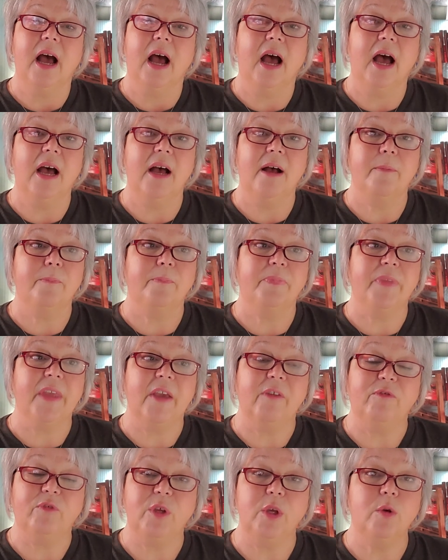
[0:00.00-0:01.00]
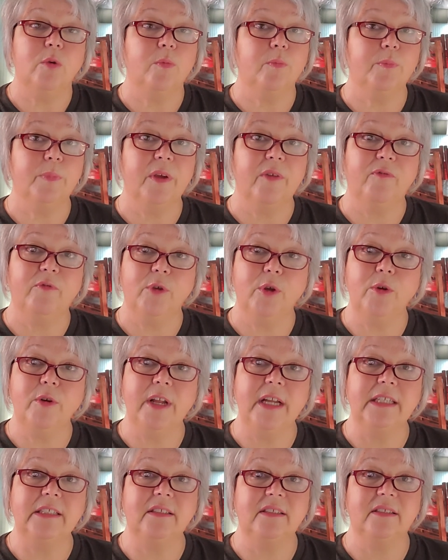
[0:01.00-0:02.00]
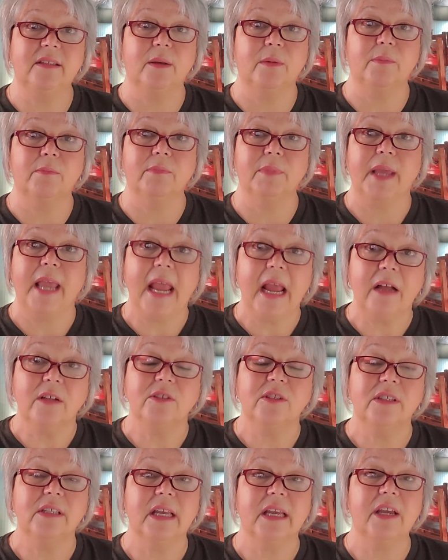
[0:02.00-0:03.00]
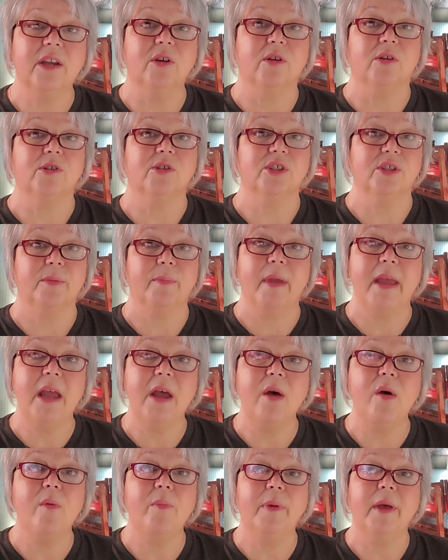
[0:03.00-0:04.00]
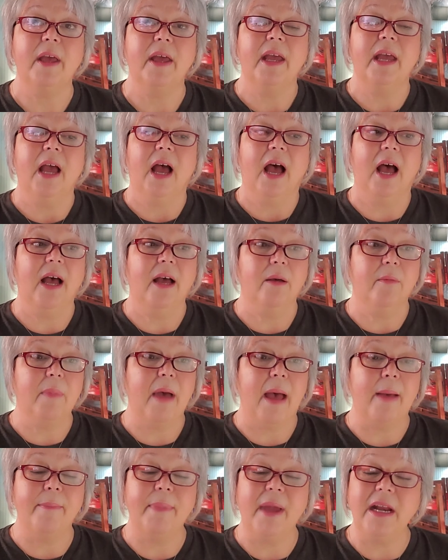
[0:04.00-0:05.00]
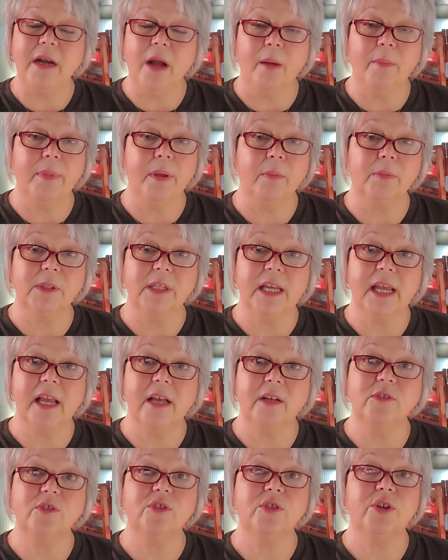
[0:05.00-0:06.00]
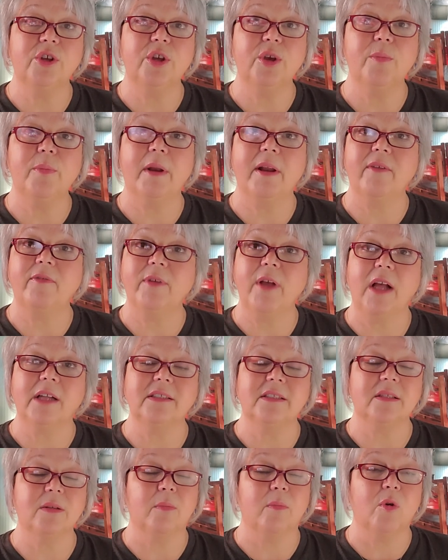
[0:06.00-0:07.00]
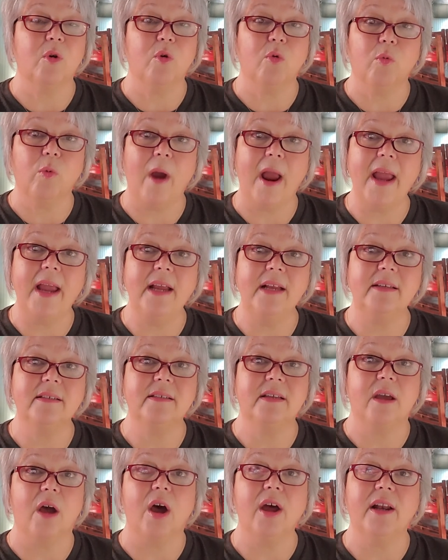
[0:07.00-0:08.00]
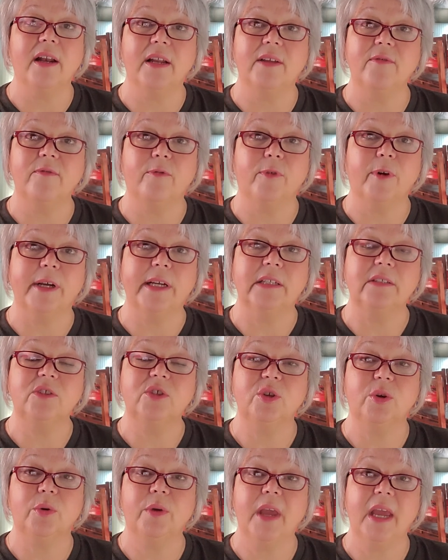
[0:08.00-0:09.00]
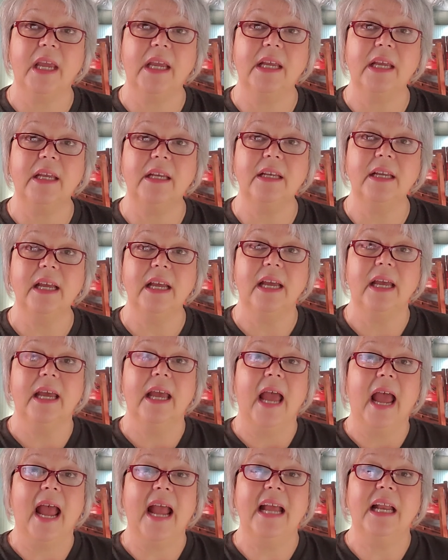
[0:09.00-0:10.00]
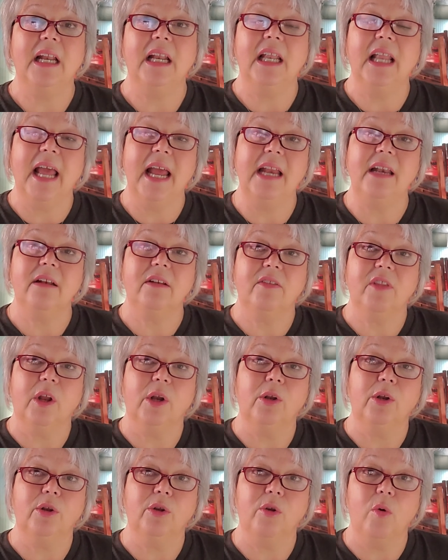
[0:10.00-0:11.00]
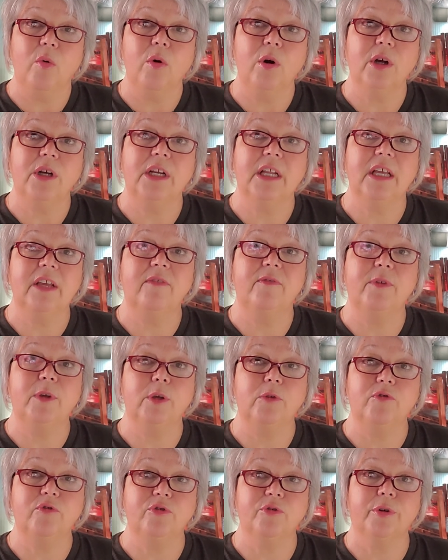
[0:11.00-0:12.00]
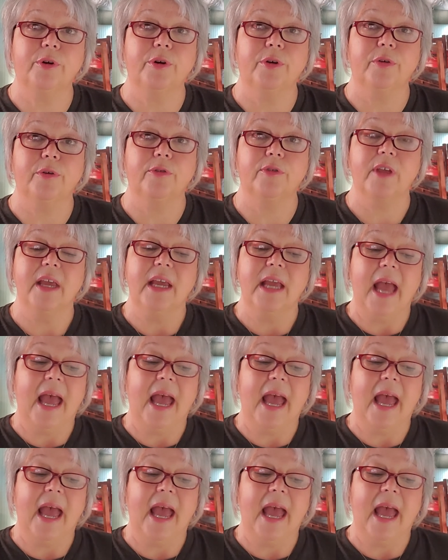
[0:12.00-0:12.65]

Um, if you if you need some counseling or some help, um, I may not be able to counsel you, but I've got some great godly friends who can. And let the Lord give you truth.